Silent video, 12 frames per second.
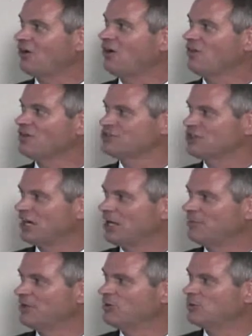all the
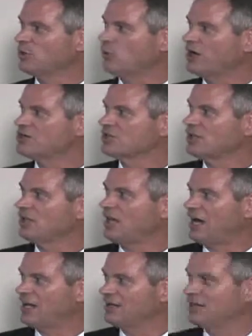time requires a
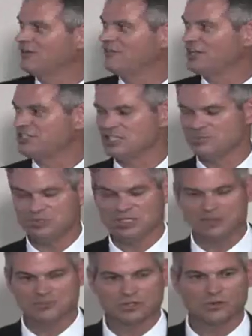lot of
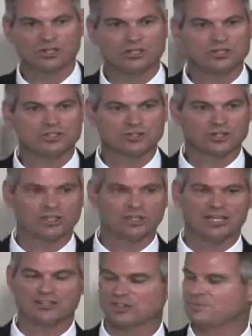ATP, so a good
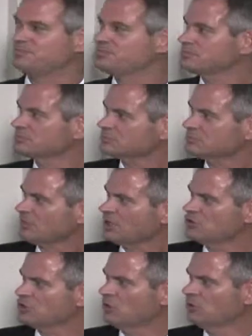circulation.
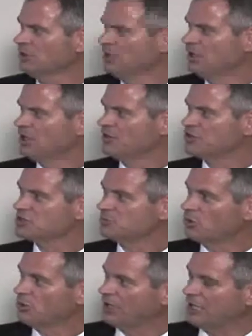So this
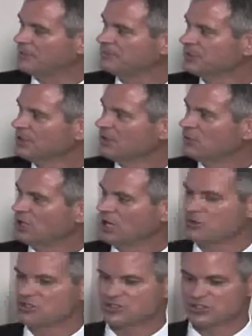morning, when I
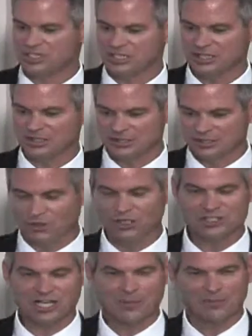was sitting, the
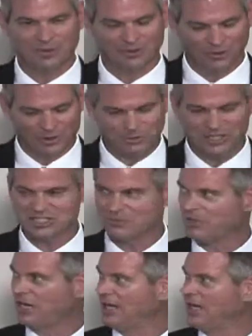only time, only place in
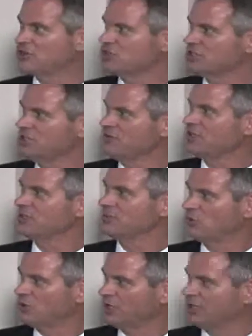my house, even in the
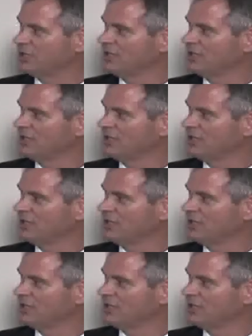morning,